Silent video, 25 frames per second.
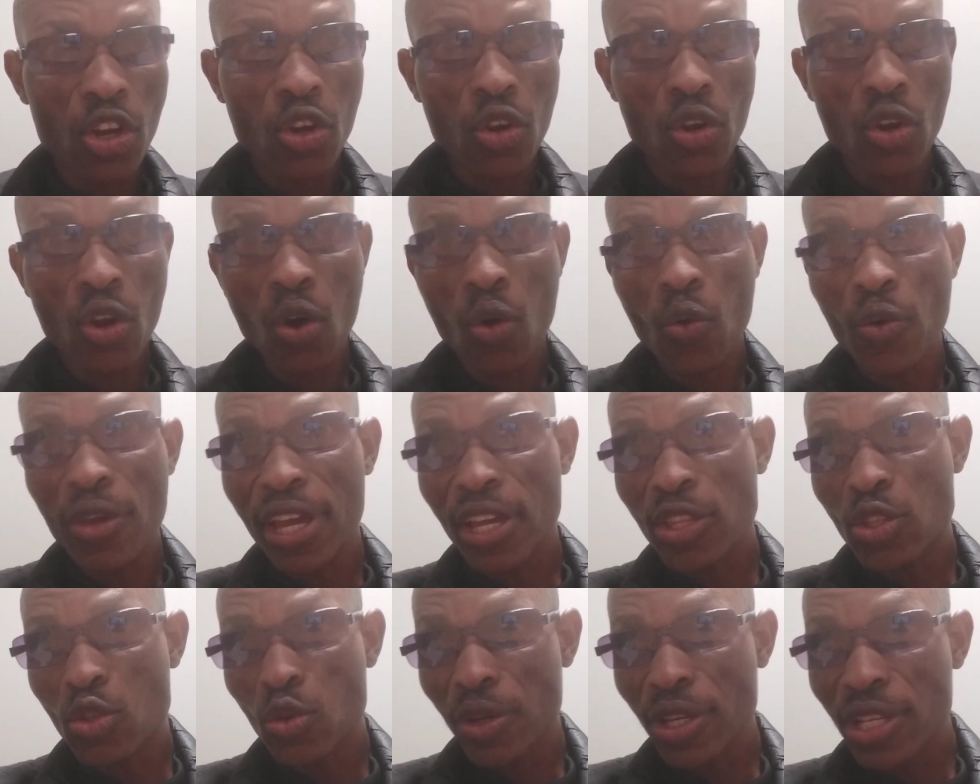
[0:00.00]
No, we
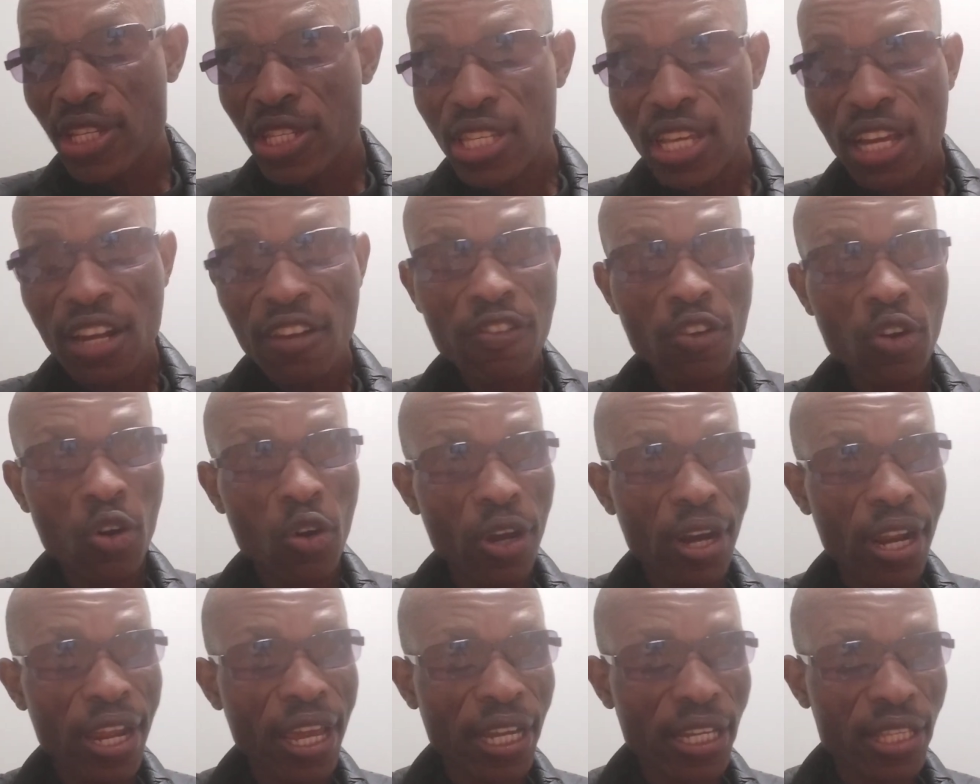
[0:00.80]
are doing
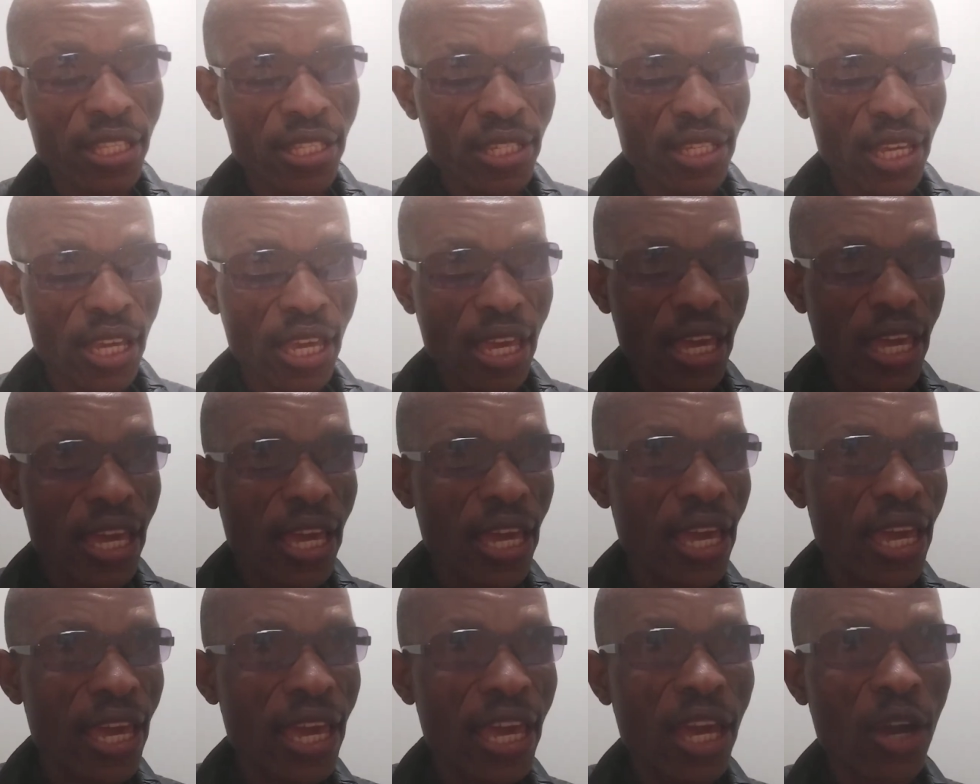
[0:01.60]
self-correct.
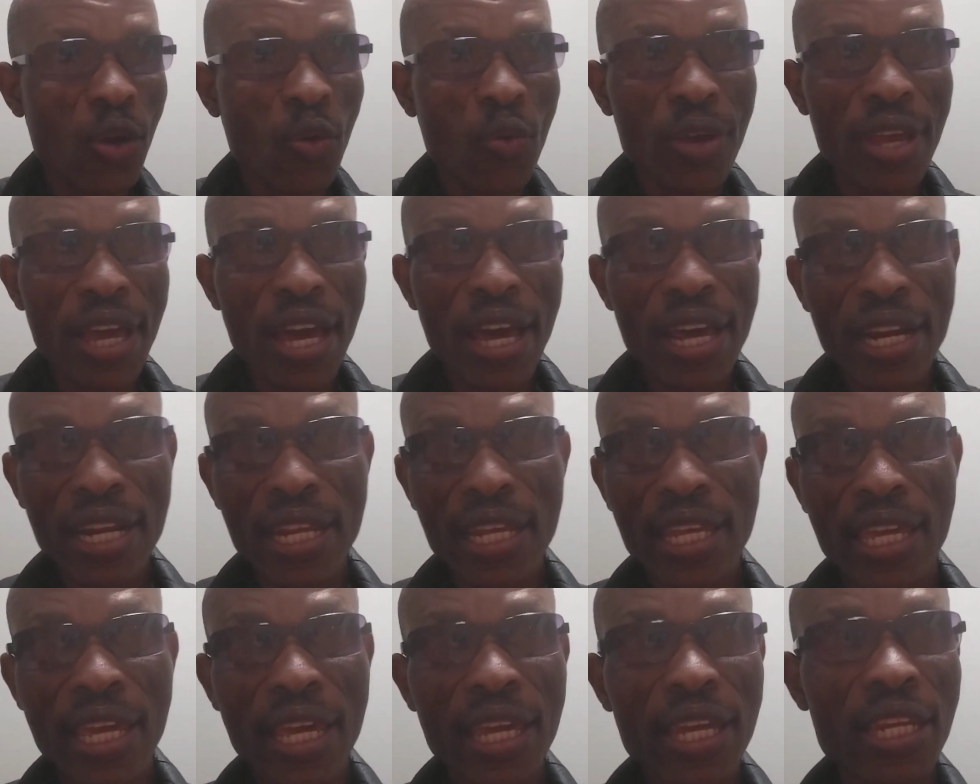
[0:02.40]
We
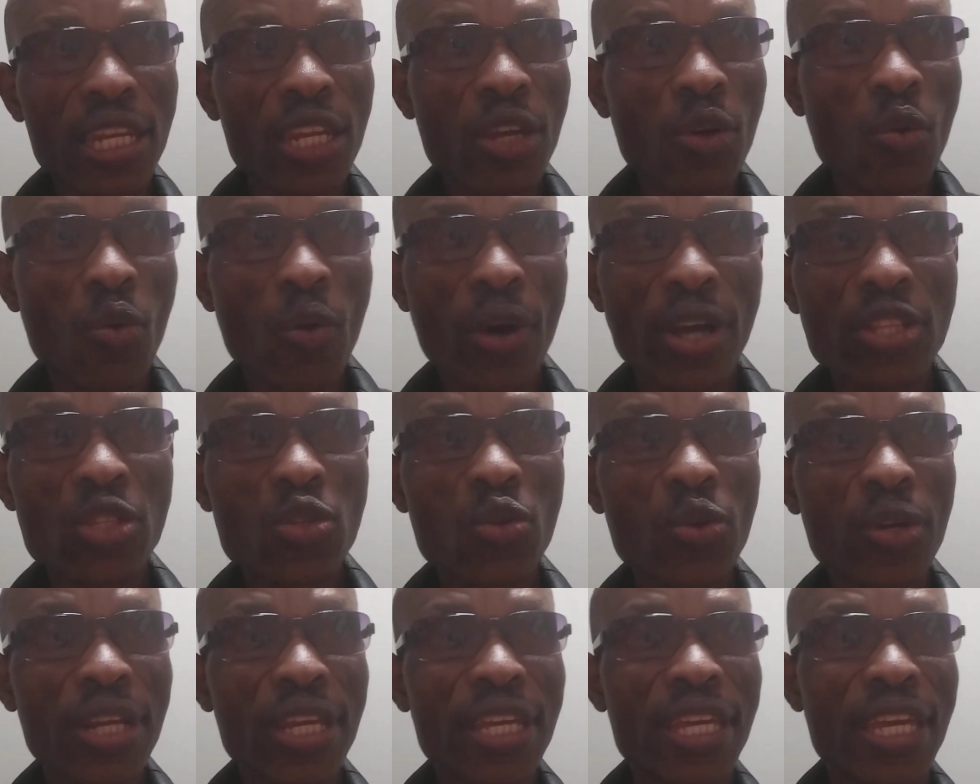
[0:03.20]
want
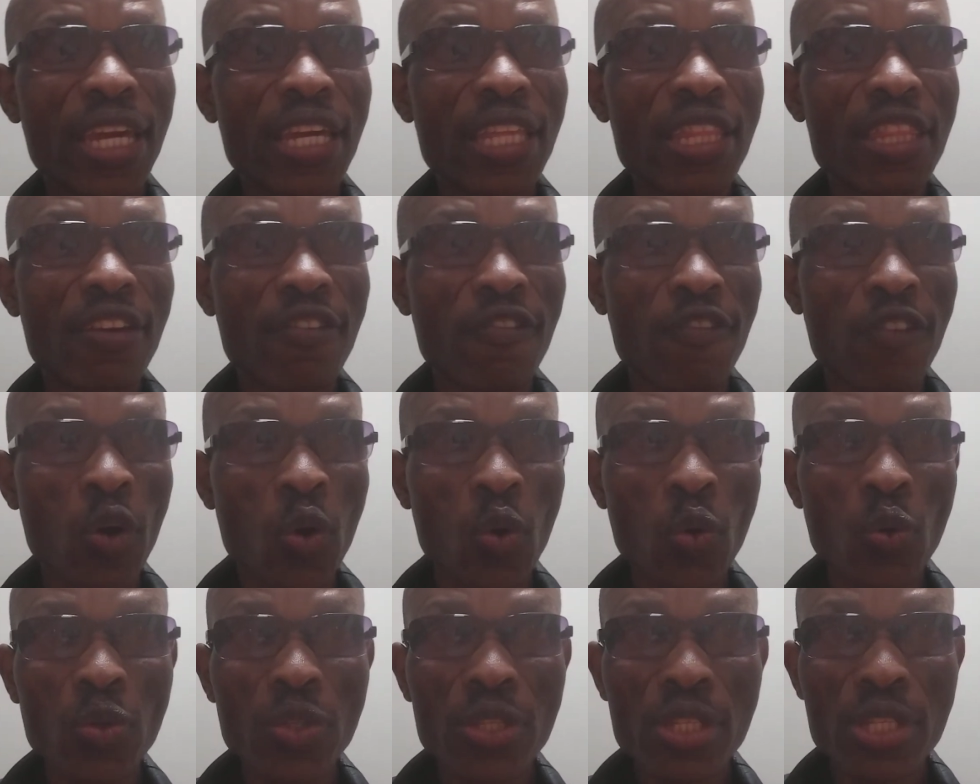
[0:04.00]
to regain the
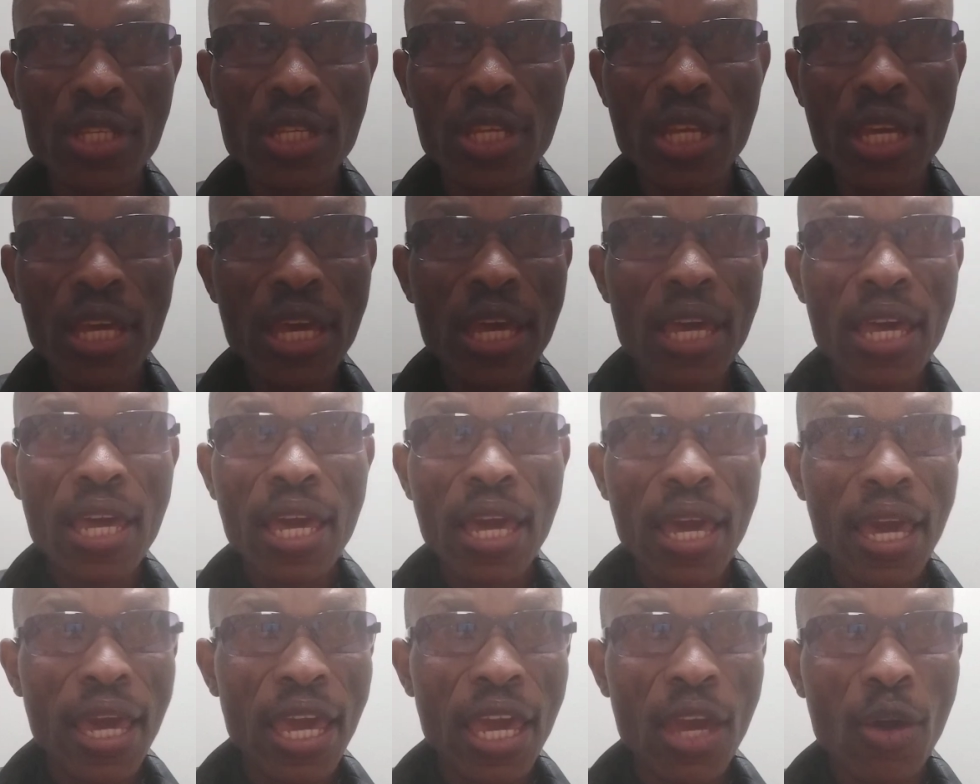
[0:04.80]
votes.
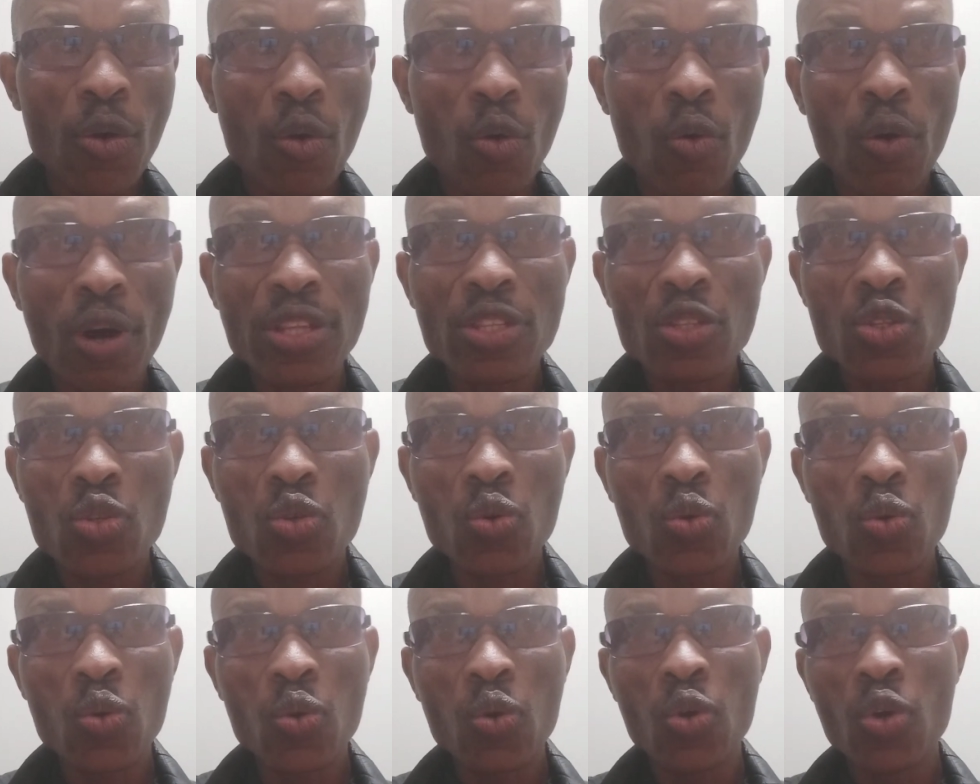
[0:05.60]
We want
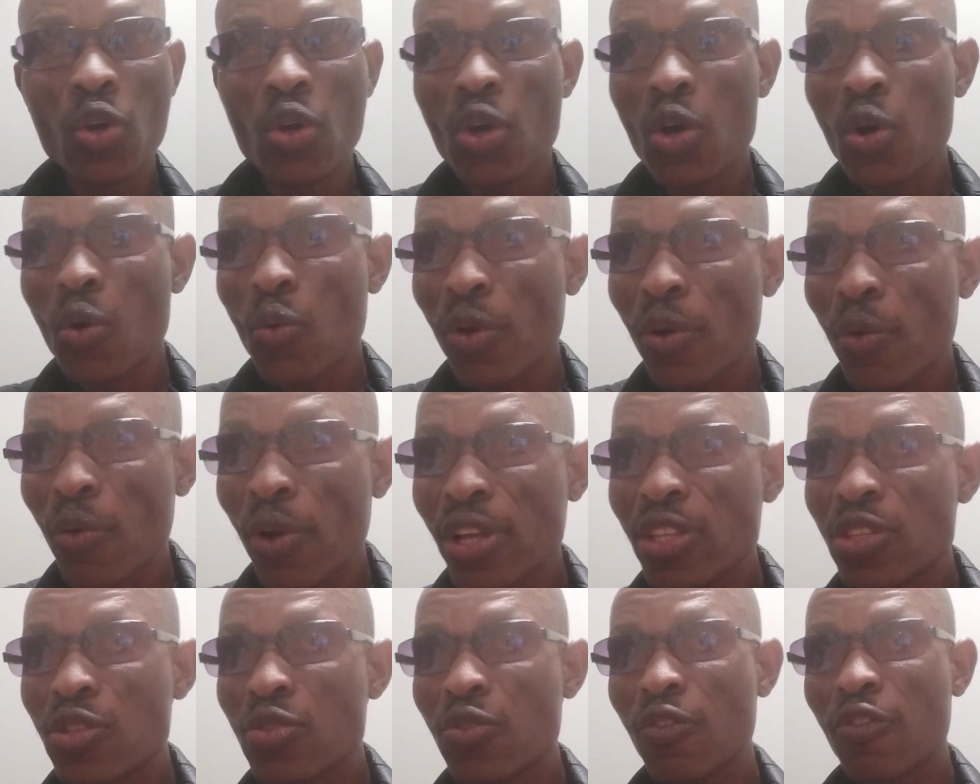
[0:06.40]

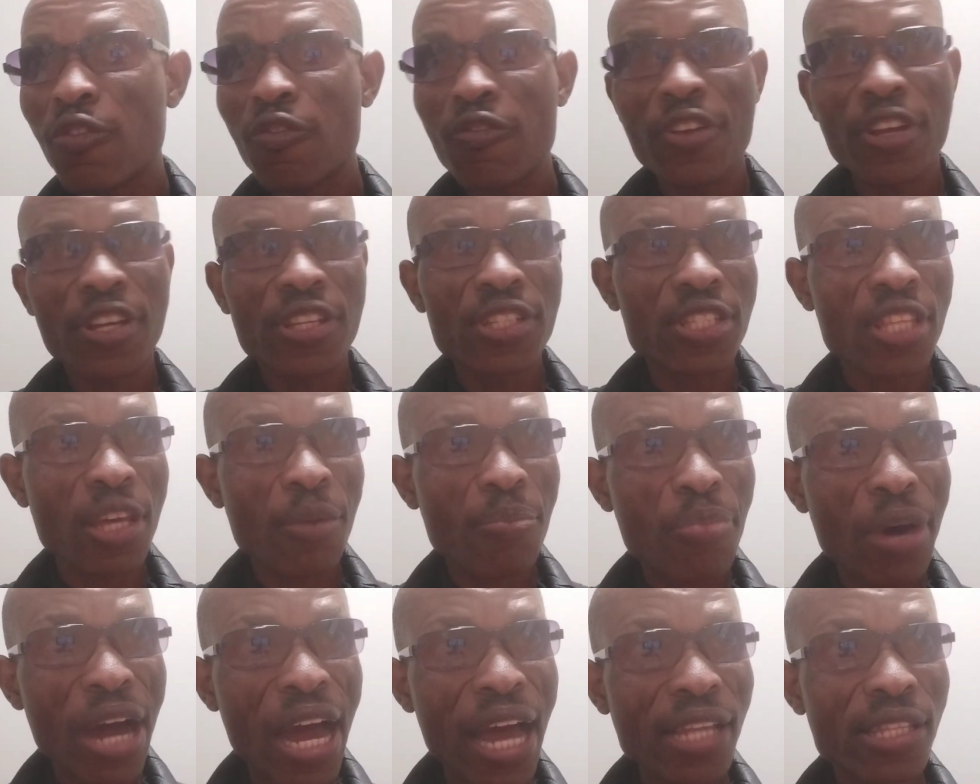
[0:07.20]
to fix the
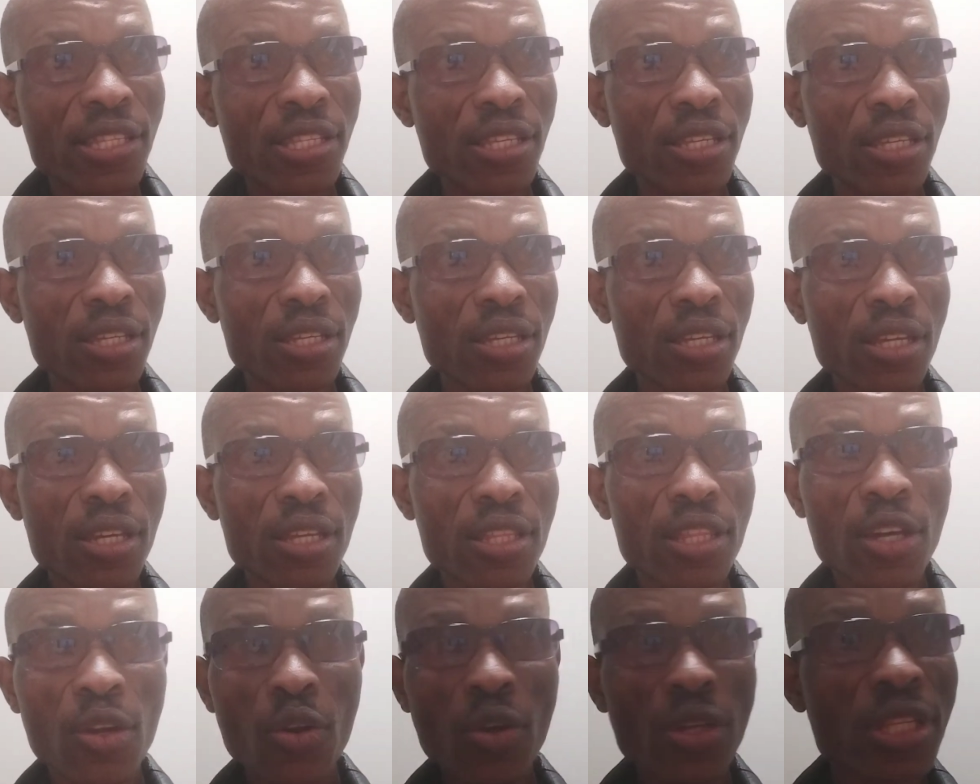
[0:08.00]
party.
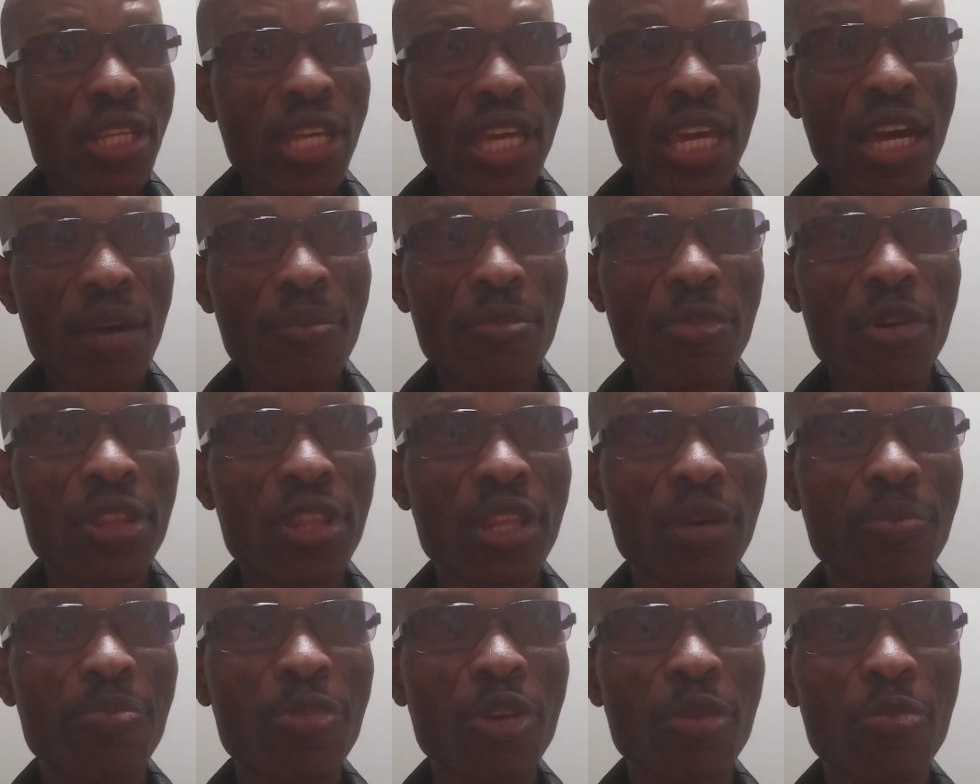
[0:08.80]
They don't care about
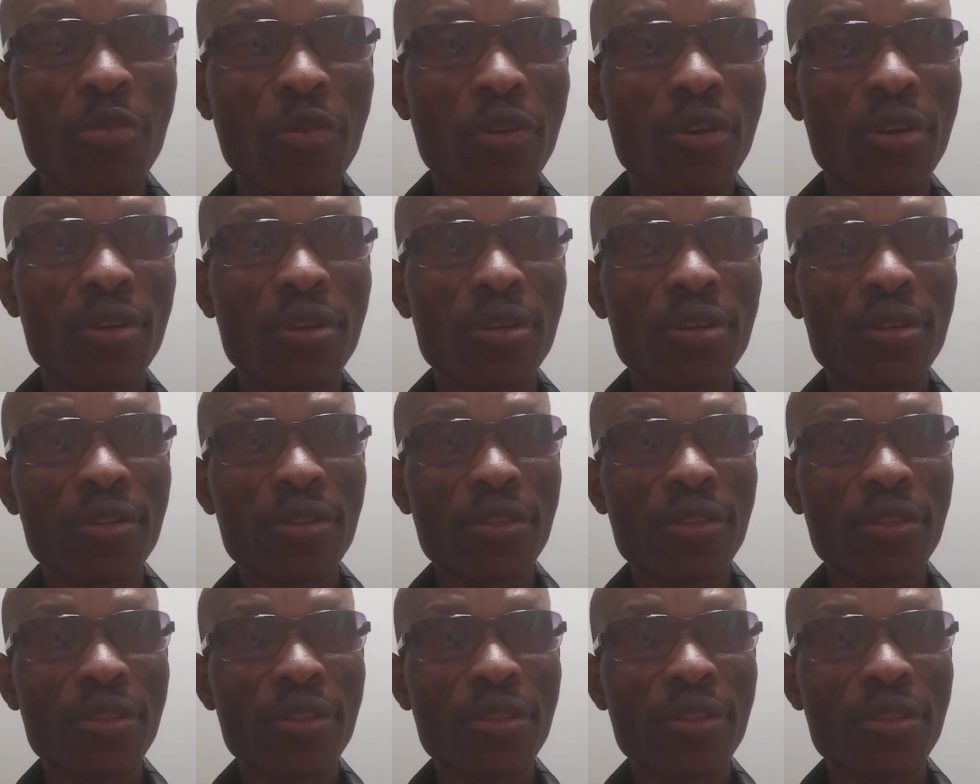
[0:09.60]
the people.